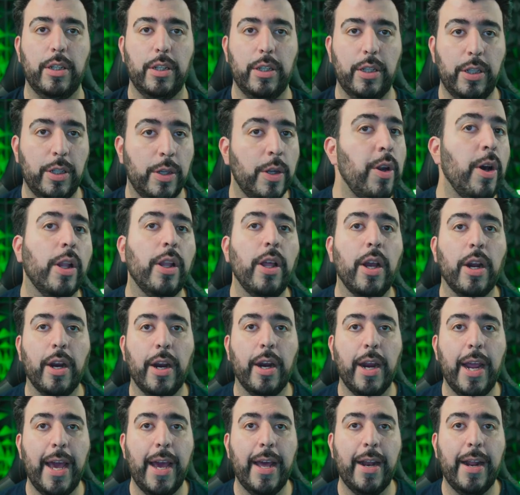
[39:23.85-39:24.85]
you no longer
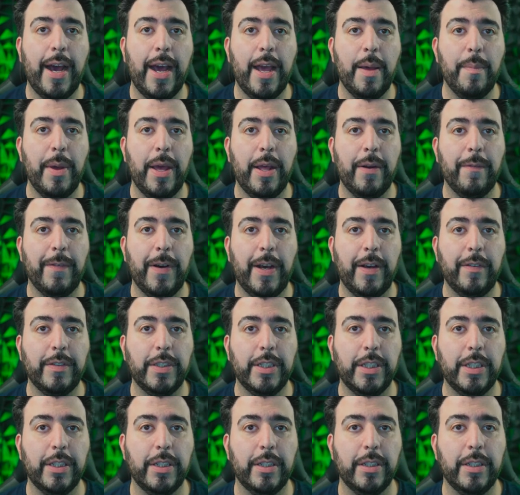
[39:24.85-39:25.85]
had high band
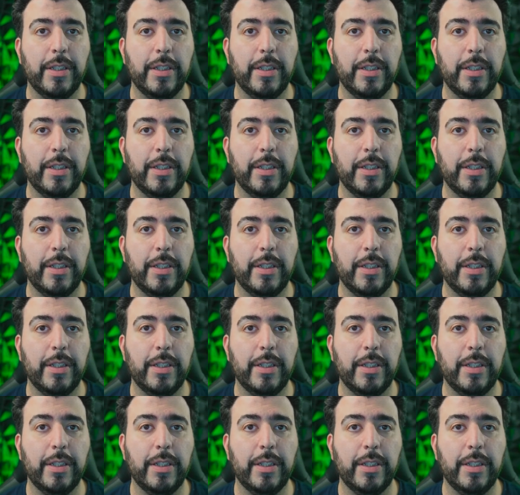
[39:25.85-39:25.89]
5G.